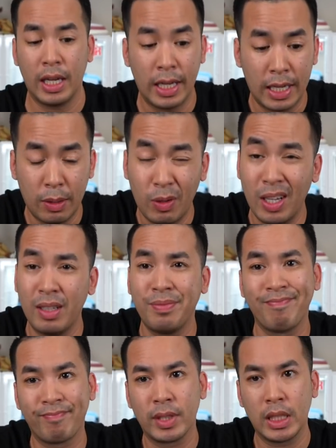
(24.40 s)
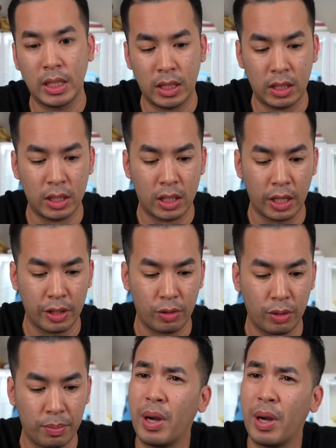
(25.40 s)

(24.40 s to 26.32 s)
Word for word: uh, well, let's just get into it.